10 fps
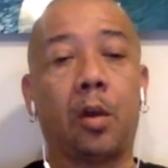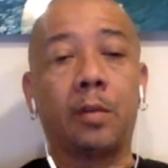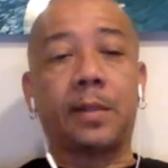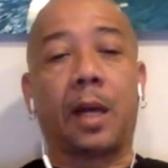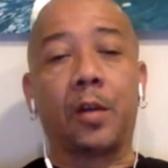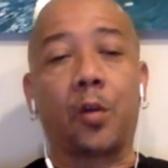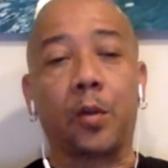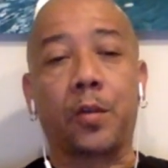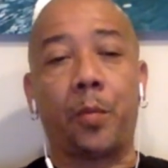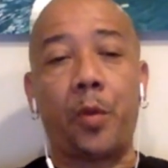start
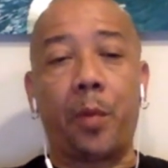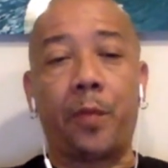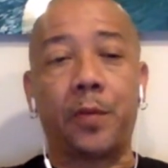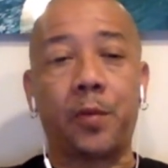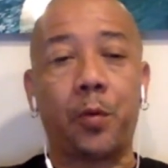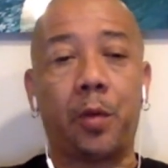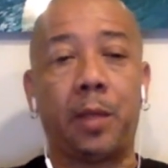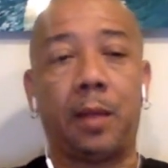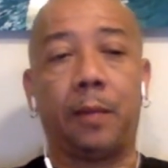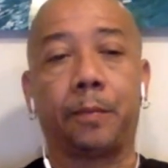cut some dub for Studio
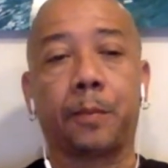B.